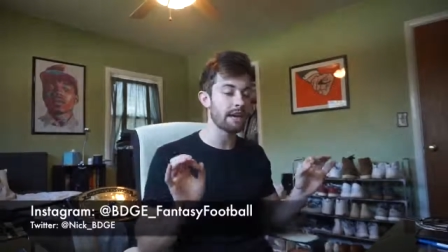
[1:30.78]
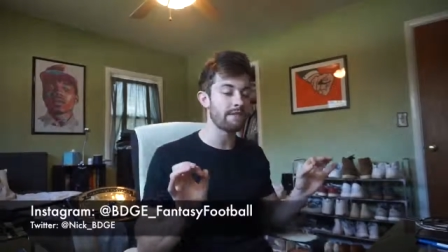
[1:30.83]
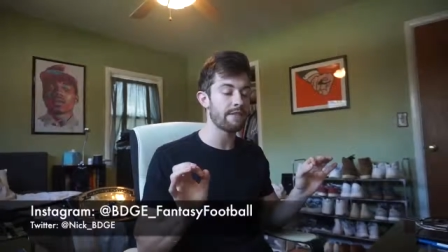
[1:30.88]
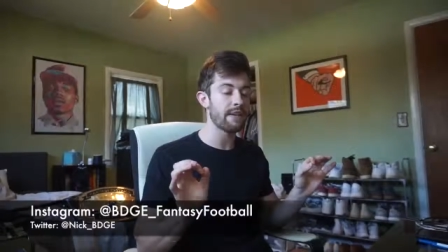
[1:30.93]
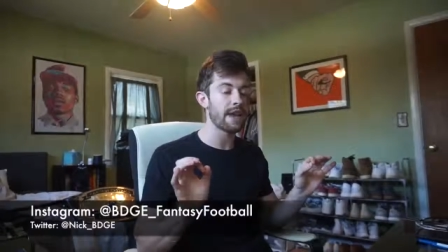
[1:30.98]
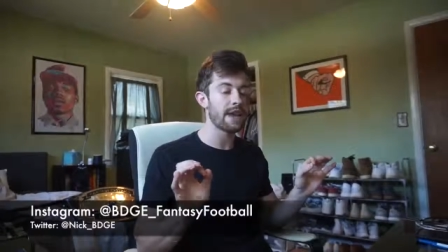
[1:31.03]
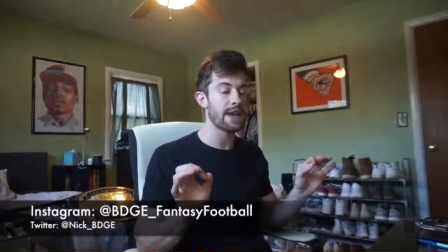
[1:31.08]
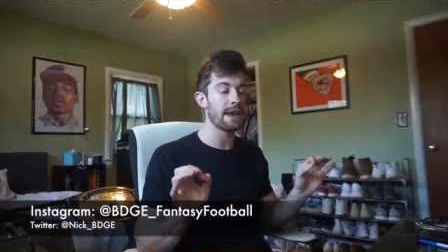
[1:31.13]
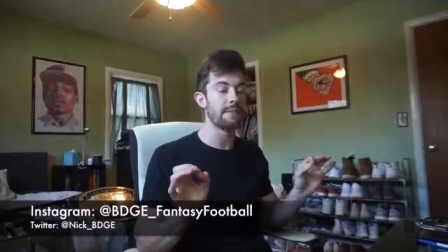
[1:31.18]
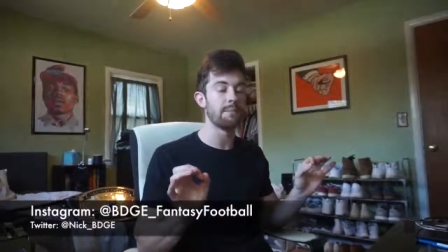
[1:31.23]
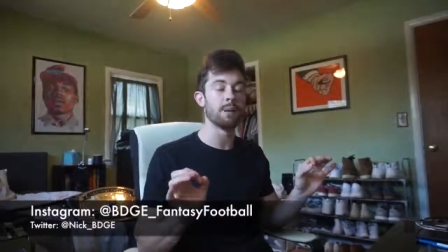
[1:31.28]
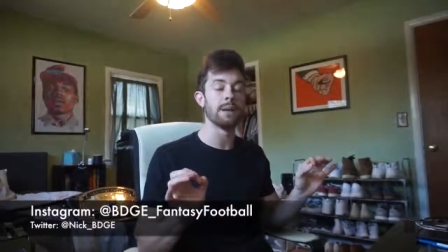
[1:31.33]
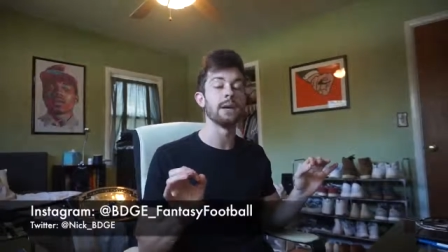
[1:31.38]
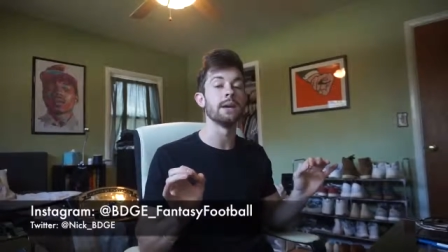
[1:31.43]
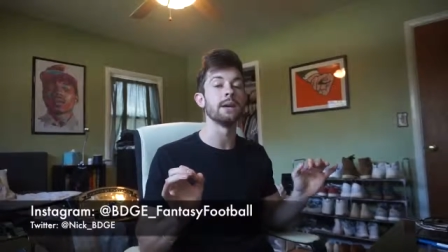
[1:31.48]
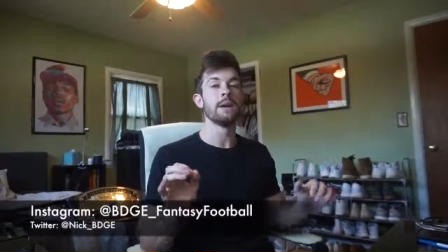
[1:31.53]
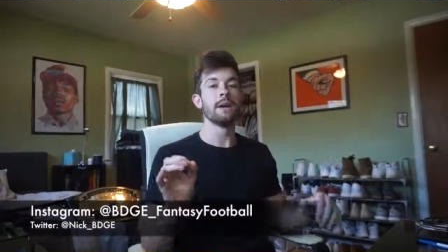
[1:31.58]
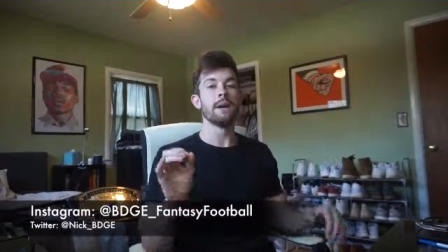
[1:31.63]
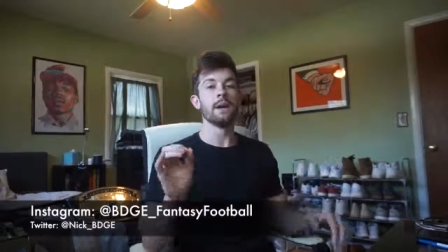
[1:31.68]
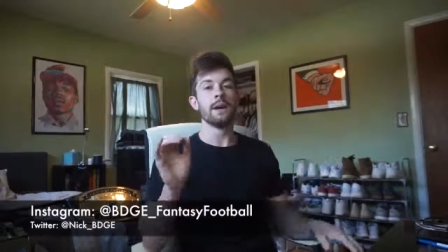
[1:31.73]

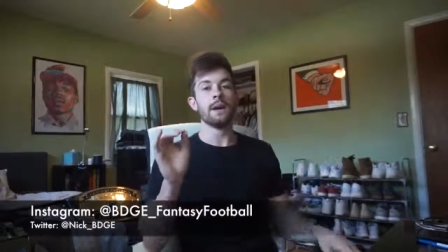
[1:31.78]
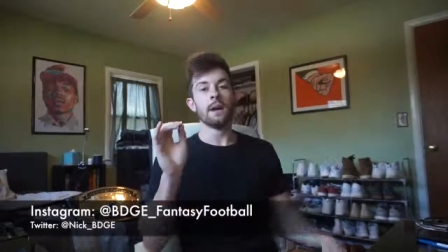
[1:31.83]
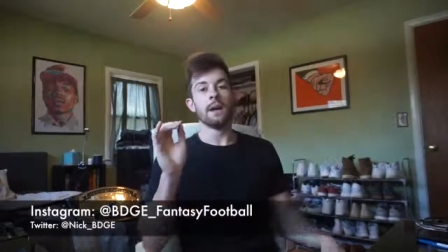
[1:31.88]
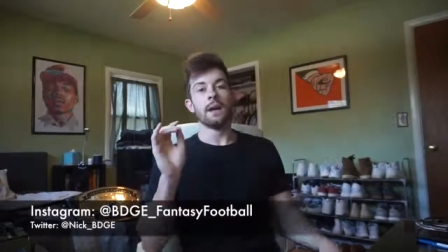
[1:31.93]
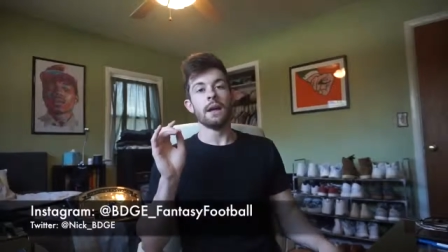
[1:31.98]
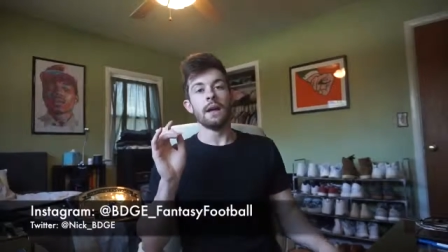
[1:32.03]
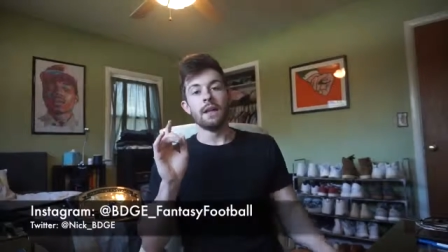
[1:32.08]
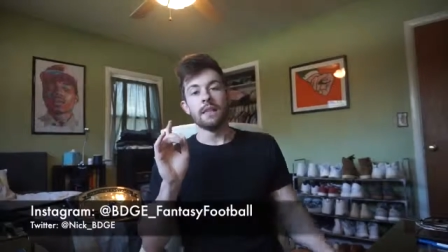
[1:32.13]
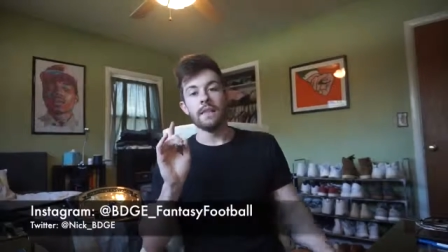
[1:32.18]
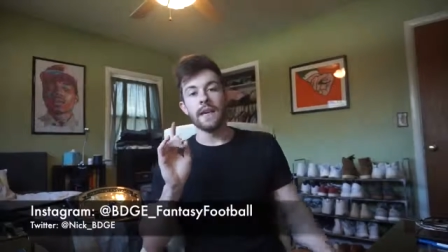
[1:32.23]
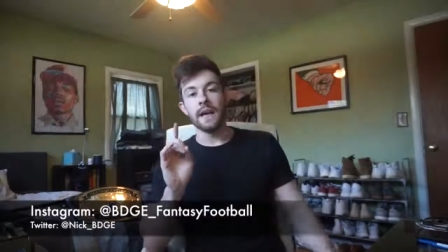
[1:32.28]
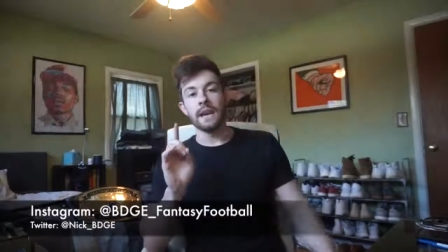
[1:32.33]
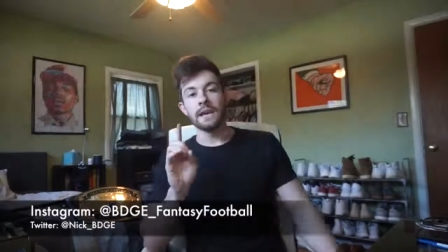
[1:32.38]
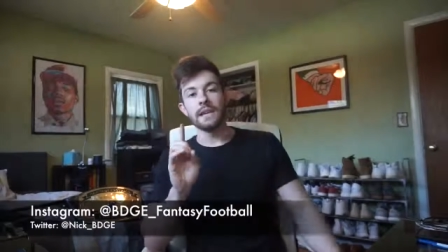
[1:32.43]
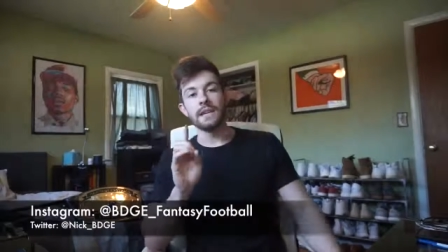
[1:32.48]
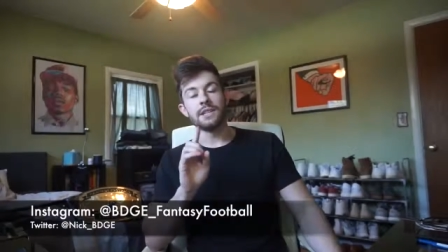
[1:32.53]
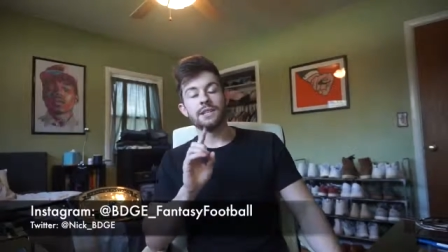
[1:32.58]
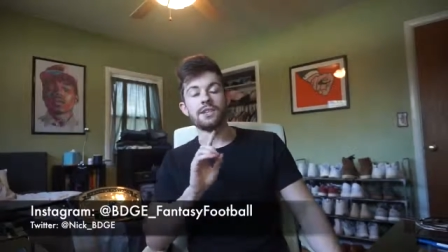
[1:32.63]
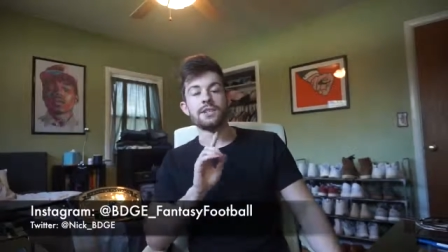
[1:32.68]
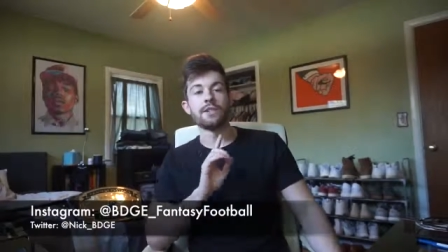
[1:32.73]
FAAB? That
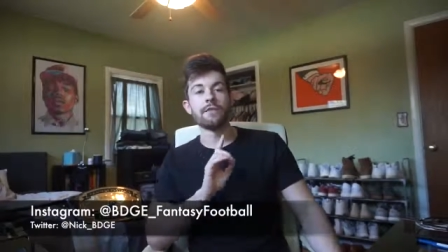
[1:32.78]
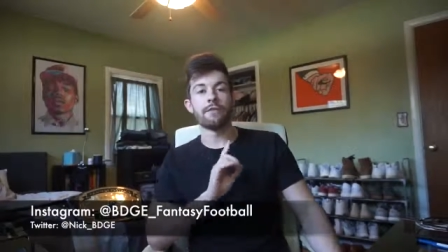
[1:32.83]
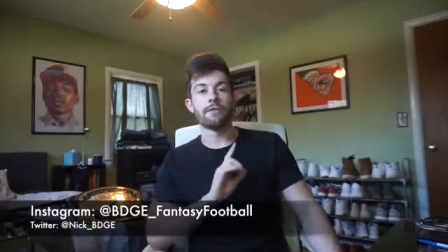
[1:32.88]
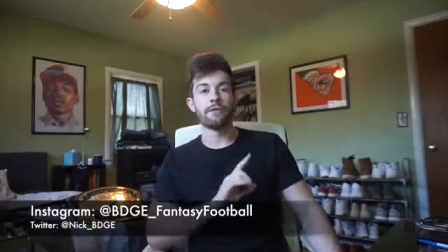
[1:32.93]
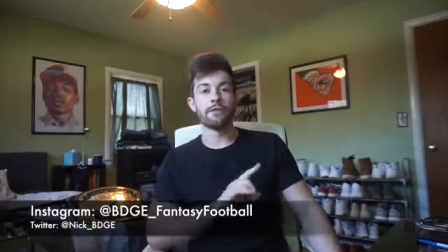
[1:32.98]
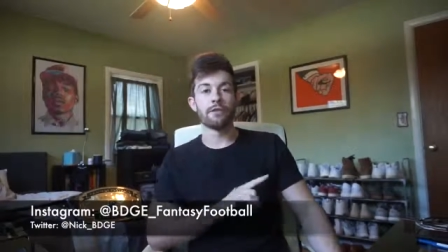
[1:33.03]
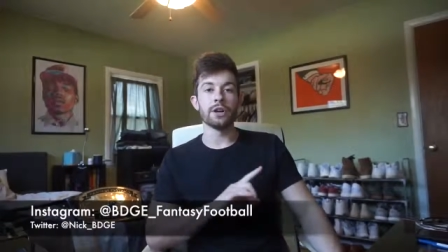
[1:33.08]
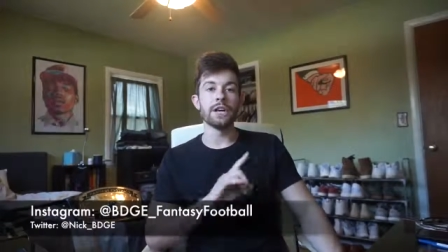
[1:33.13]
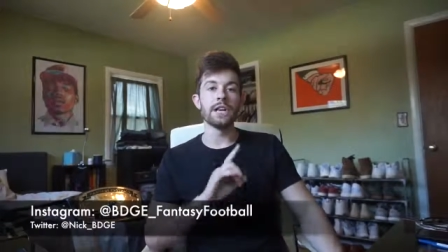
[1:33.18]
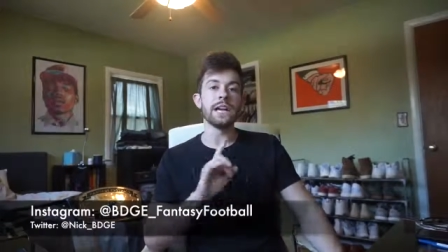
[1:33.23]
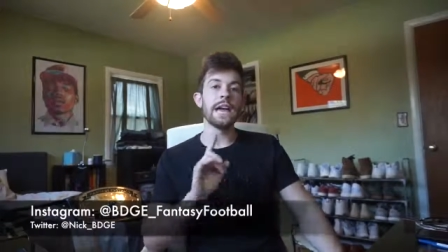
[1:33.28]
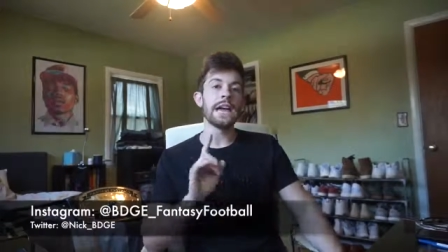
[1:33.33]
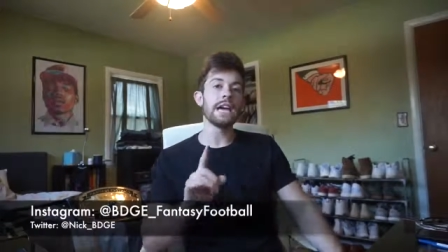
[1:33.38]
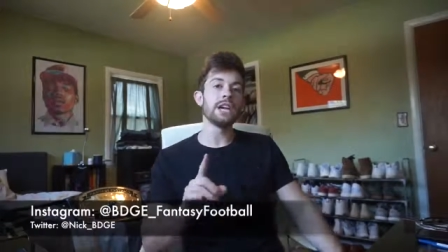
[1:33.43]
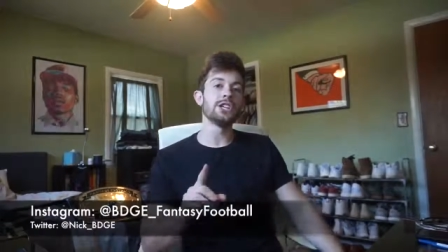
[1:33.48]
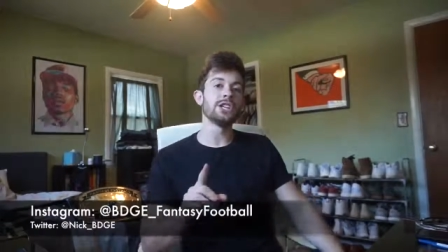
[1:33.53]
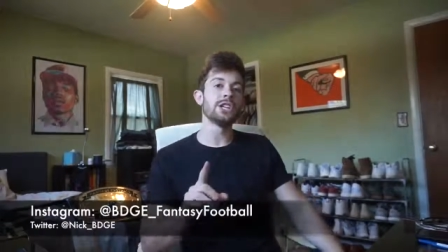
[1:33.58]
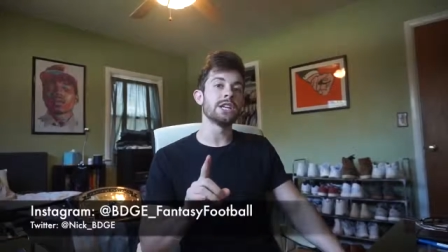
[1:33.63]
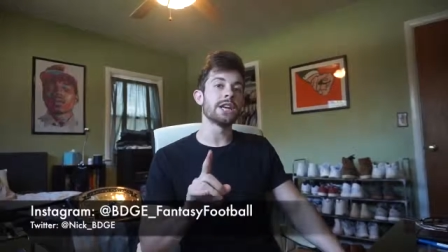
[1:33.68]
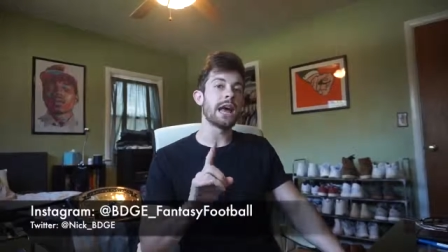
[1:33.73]
is free
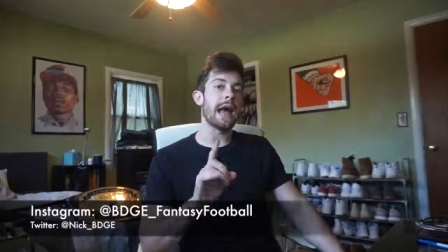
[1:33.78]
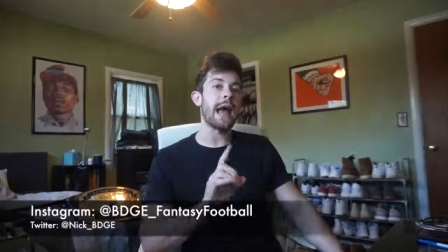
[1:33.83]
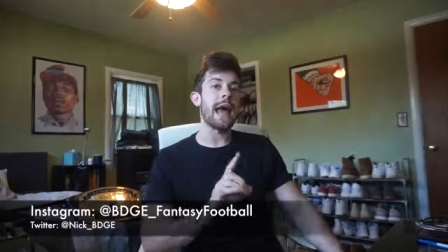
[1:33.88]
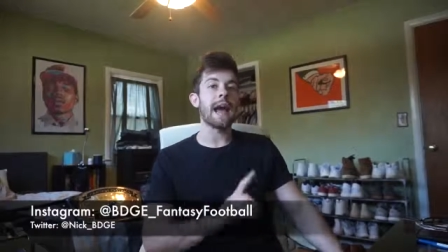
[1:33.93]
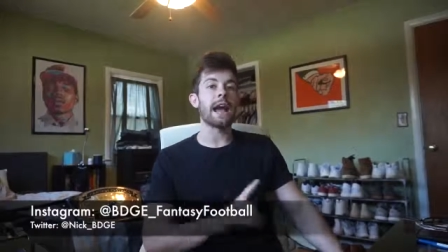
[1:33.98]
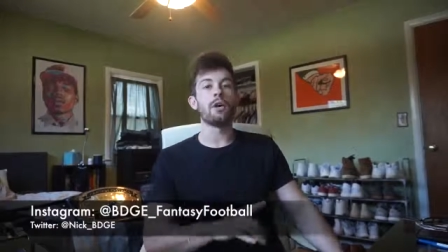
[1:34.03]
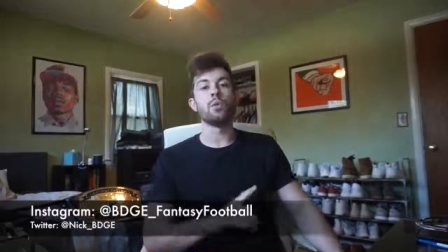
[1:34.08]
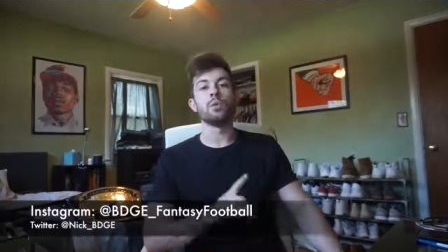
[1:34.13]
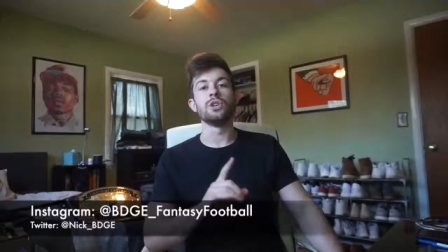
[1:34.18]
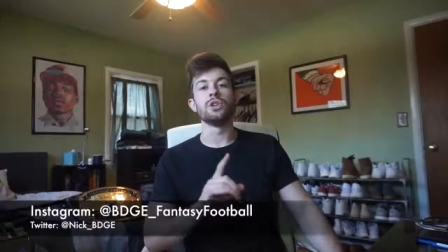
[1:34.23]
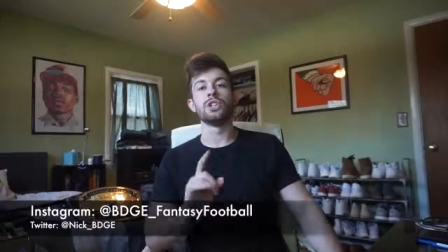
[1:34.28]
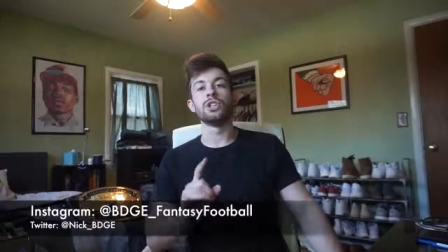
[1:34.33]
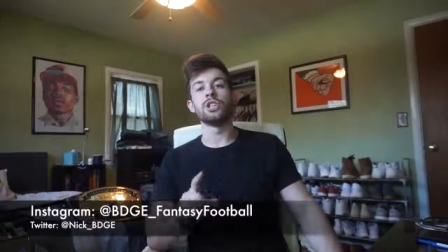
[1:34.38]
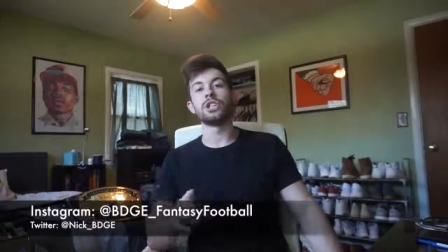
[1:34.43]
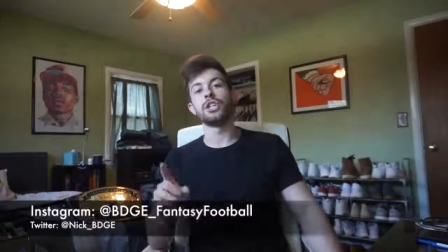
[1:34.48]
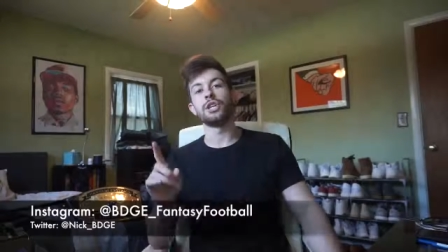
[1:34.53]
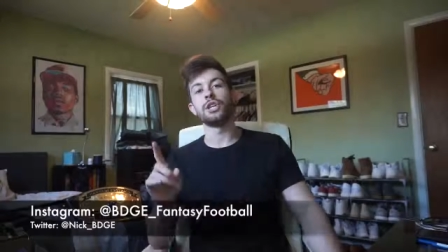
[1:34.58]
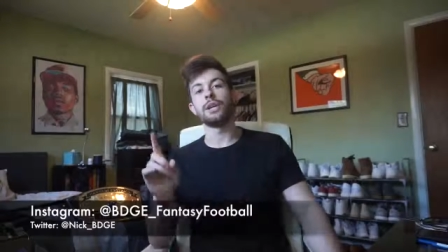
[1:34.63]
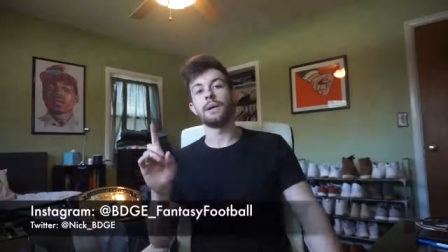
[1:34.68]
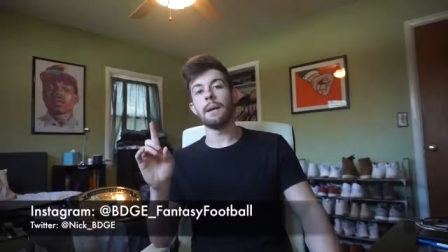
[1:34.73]
agent
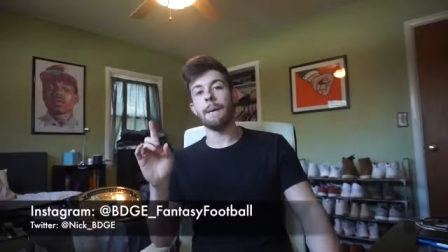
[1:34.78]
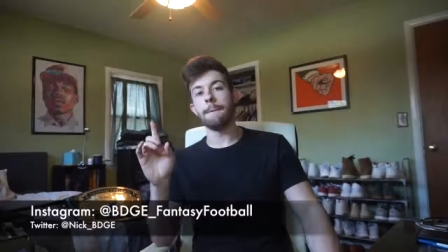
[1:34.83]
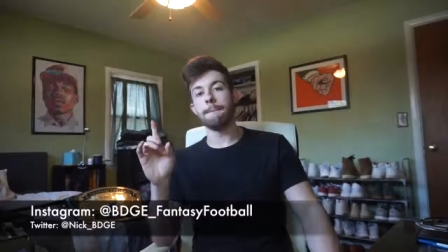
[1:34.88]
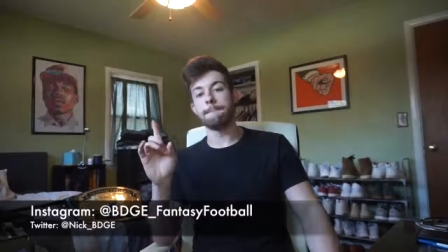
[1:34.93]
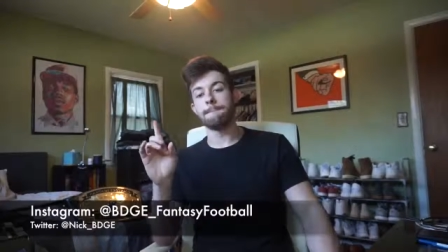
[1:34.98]
acquisition